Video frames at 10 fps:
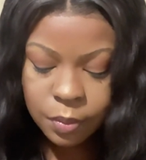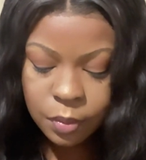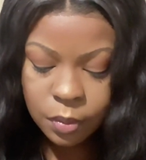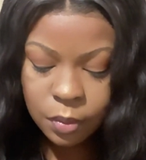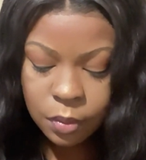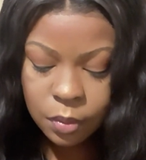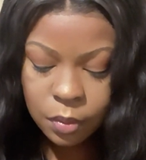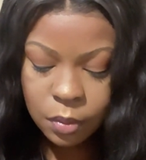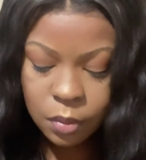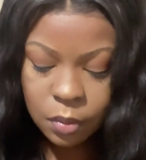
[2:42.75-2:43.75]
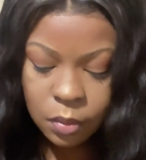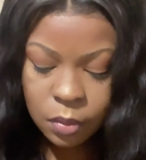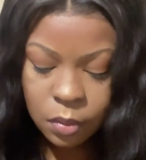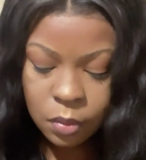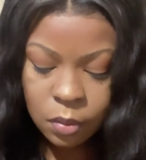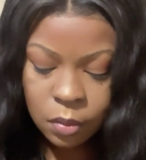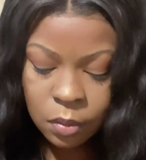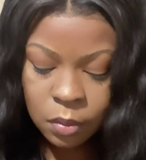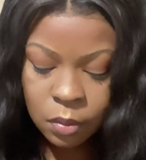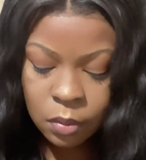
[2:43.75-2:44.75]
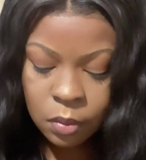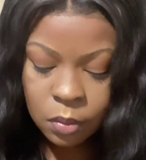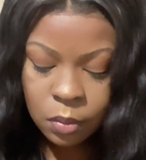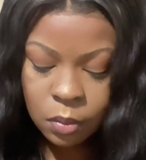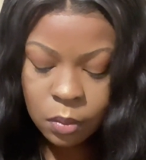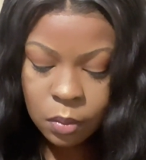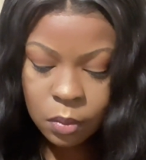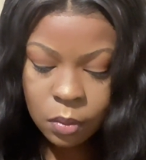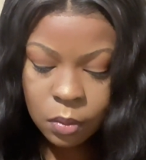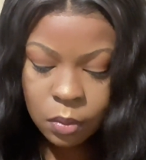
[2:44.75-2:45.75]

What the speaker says: No one is speaking in this clip.